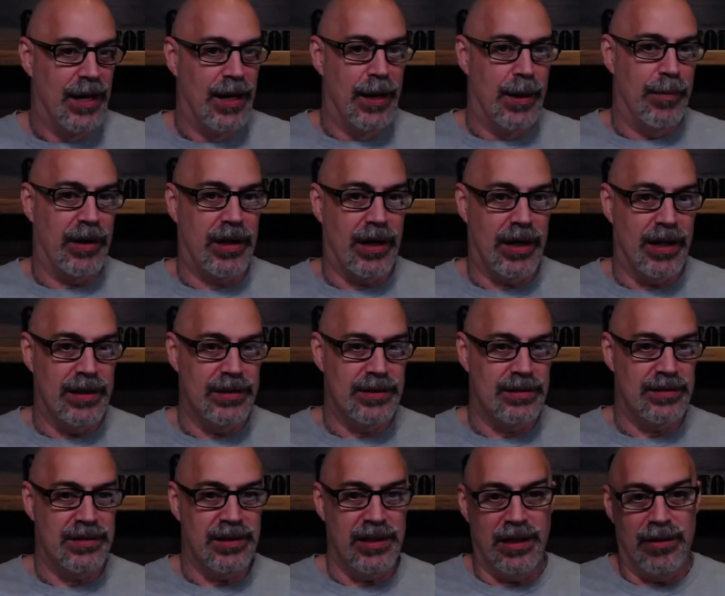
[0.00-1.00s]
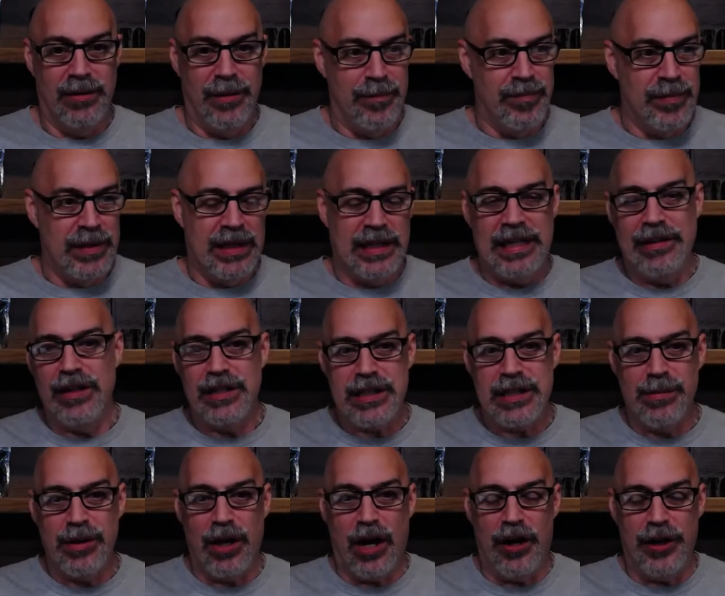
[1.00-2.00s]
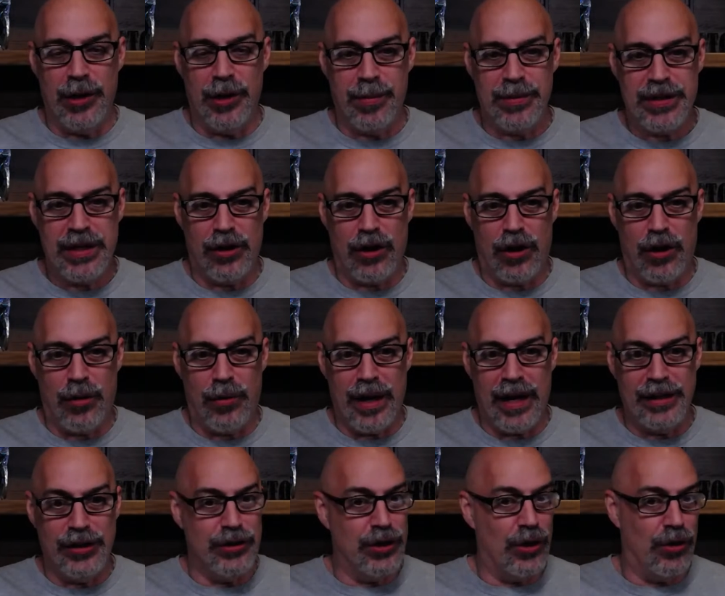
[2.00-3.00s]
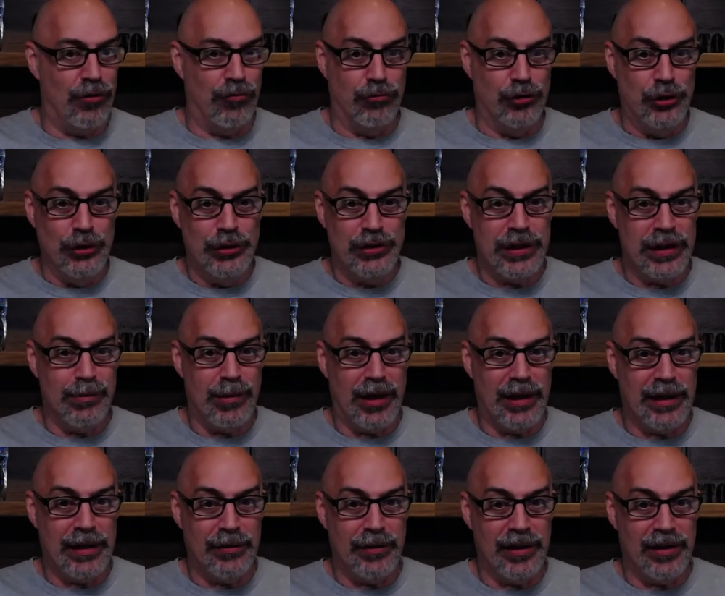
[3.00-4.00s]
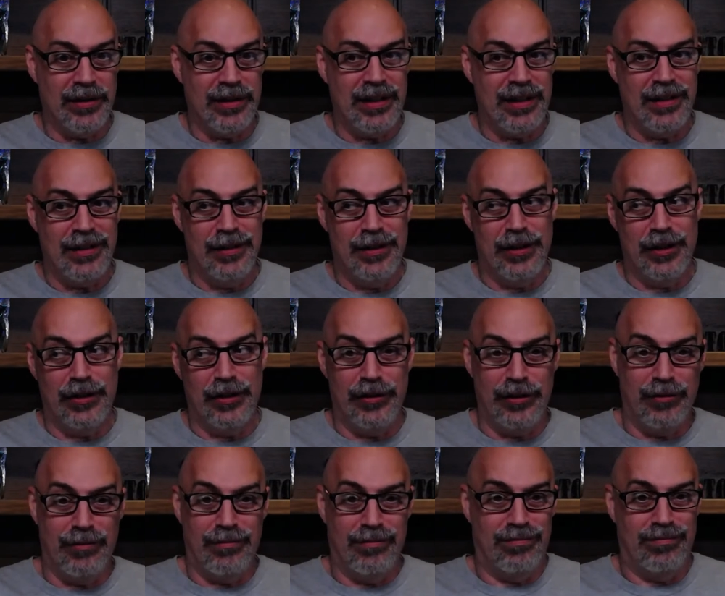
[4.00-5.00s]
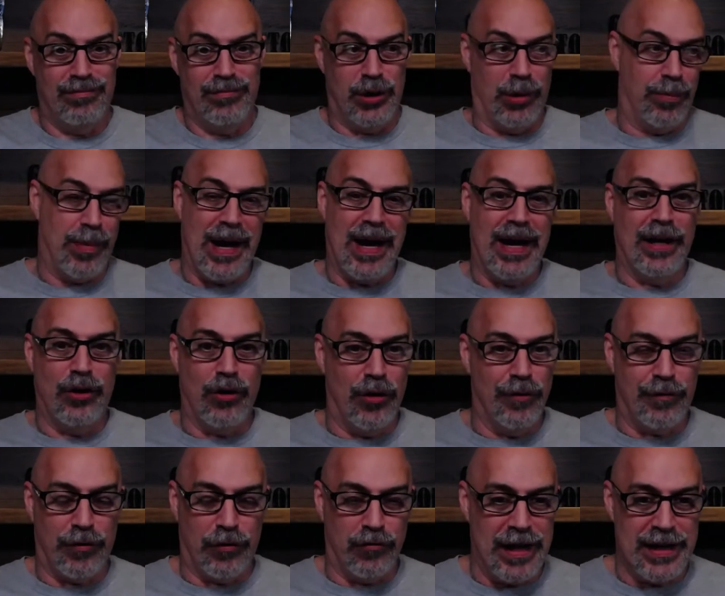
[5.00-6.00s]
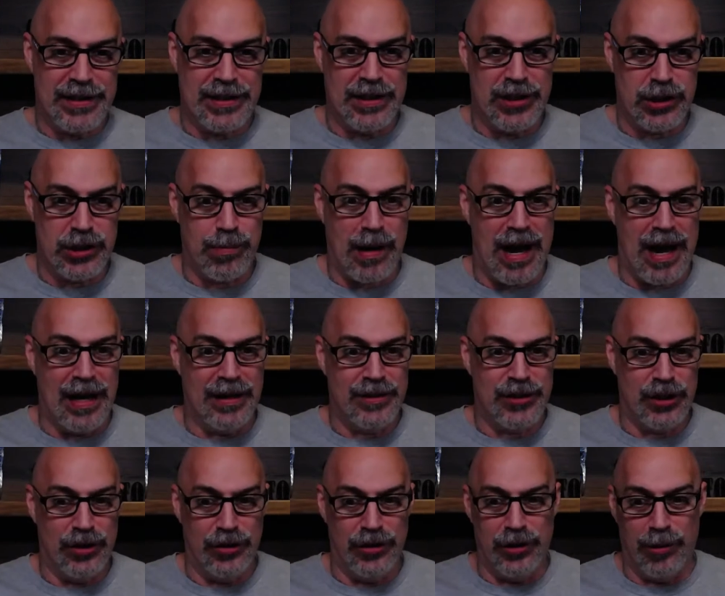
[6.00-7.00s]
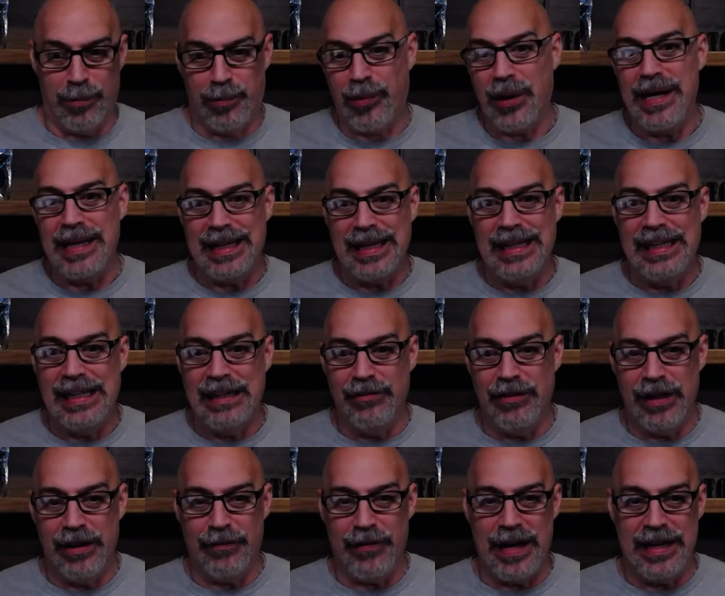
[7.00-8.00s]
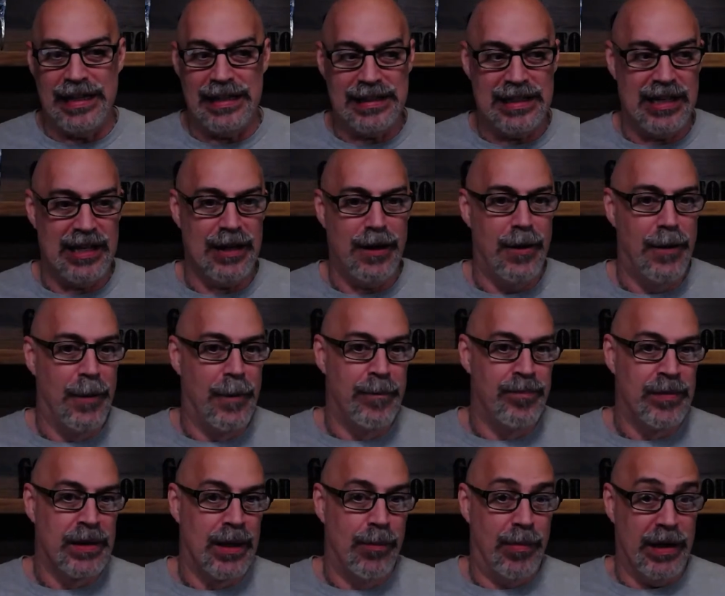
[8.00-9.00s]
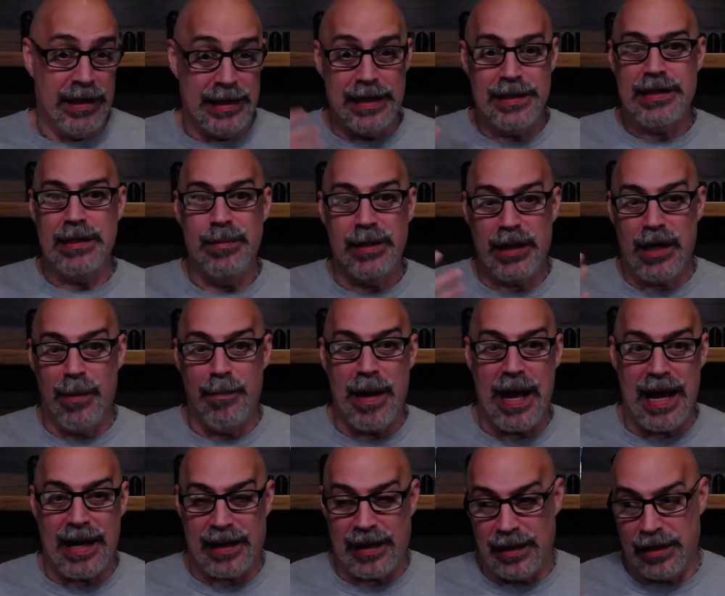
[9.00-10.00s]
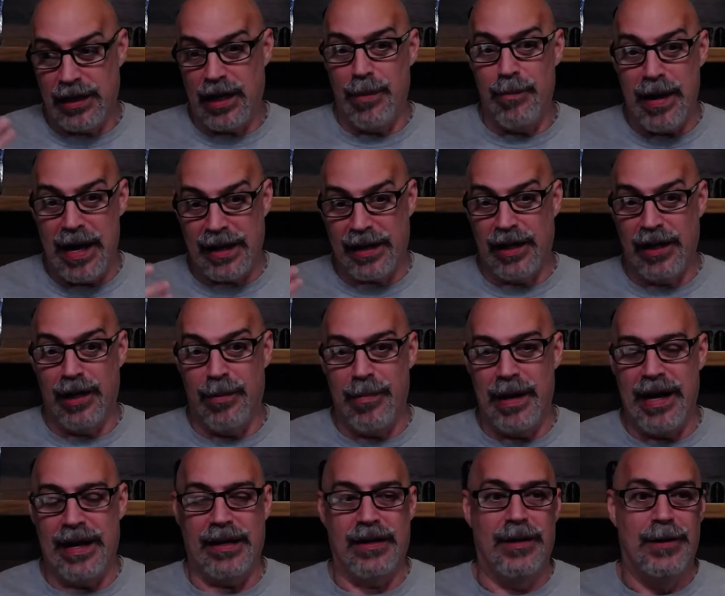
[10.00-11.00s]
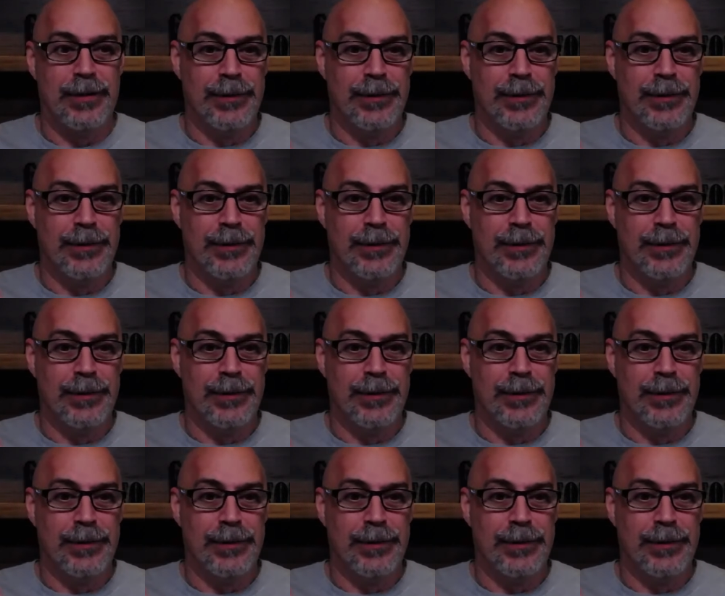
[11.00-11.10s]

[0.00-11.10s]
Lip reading: Because, you know, giving someone 100% ROI, you don't lose any money really. You know, you're buying gold for less than spot. So you're breaking even, if anything. But it gets them to come back and come back and come back.